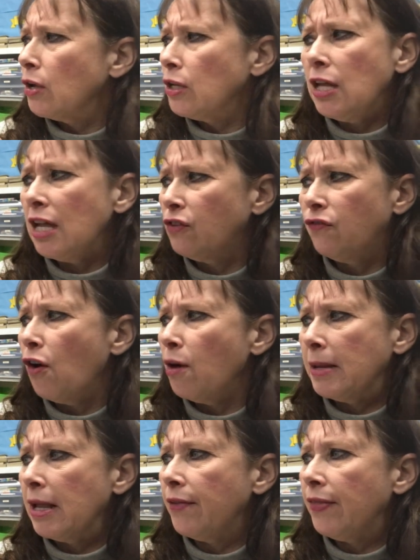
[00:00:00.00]
Yes, far
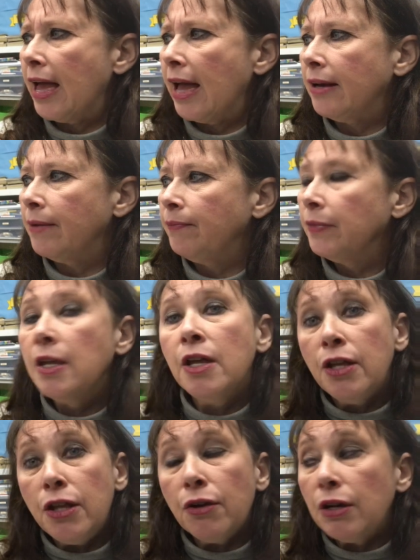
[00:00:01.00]
beyond that.
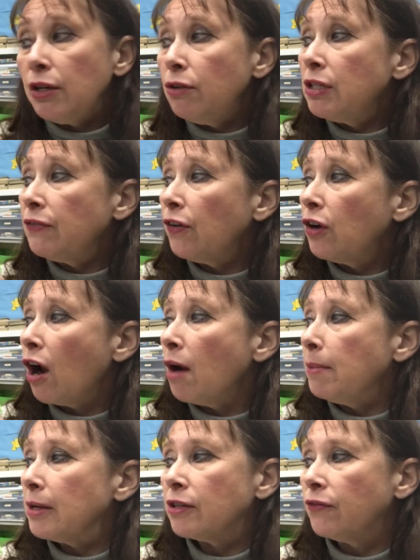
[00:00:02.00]
You can use it for
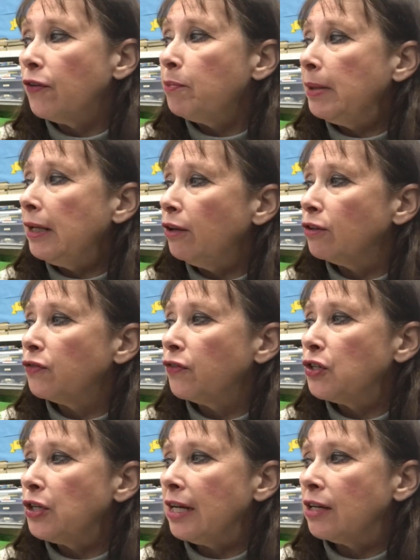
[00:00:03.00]
carpets, for pillows,
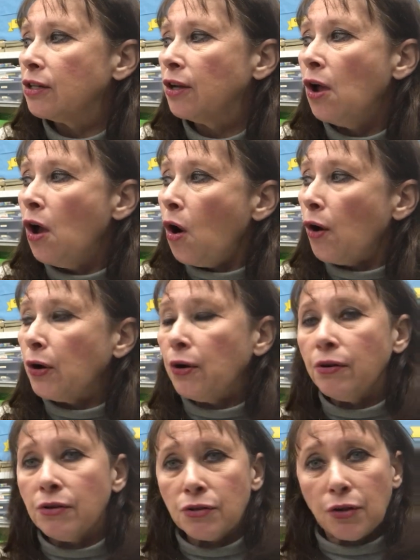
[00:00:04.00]
for sheets, or
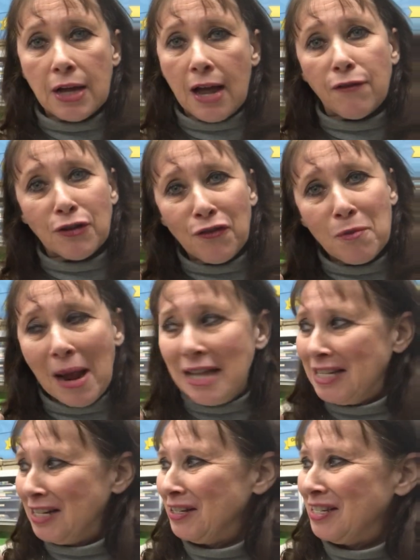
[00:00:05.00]
curtains, or covers for
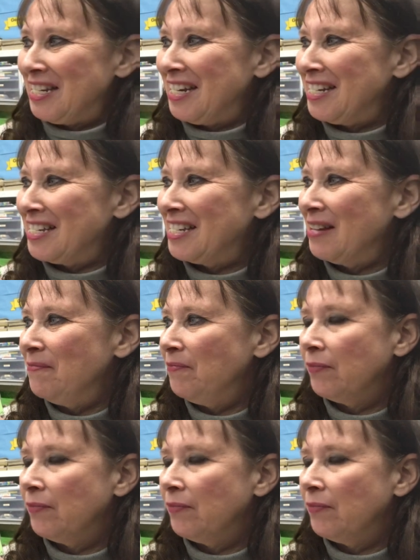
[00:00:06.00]
bicycle seats."